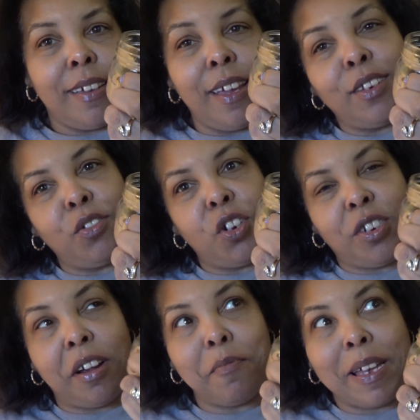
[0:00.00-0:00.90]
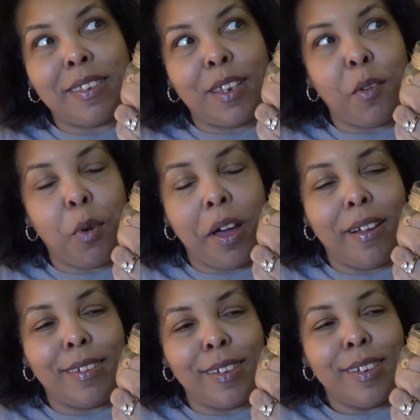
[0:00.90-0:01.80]
into a jar, mix it up
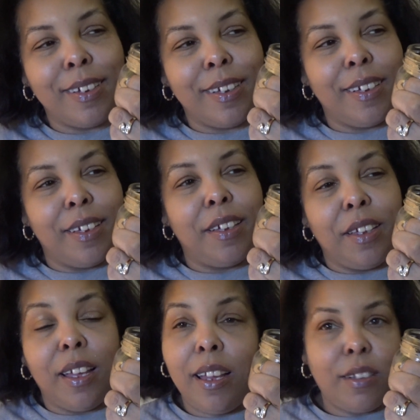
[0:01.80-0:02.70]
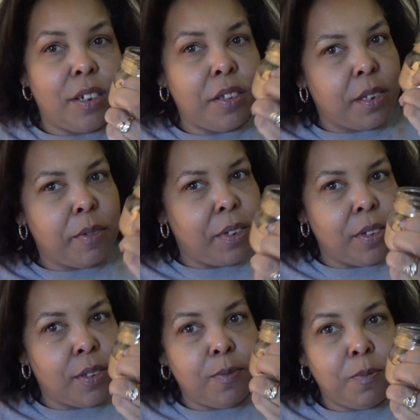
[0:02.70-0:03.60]
well. I don't know, some of
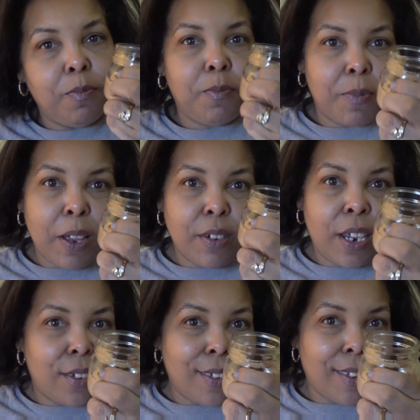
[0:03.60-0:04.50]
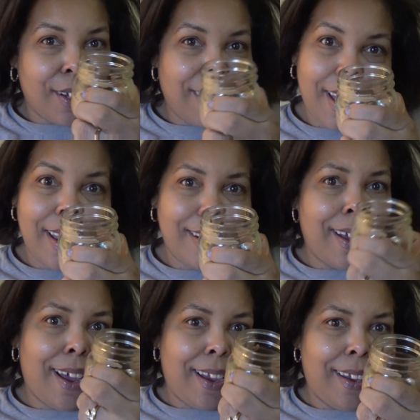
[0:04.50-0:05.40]
those foundations are kind of
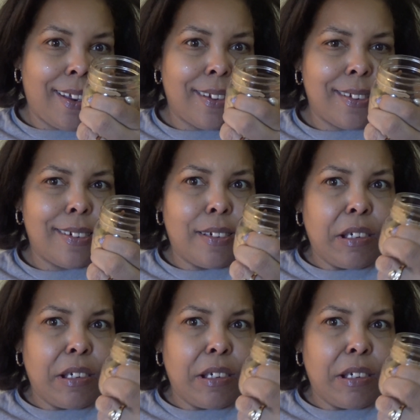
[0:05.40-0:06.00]
high-end.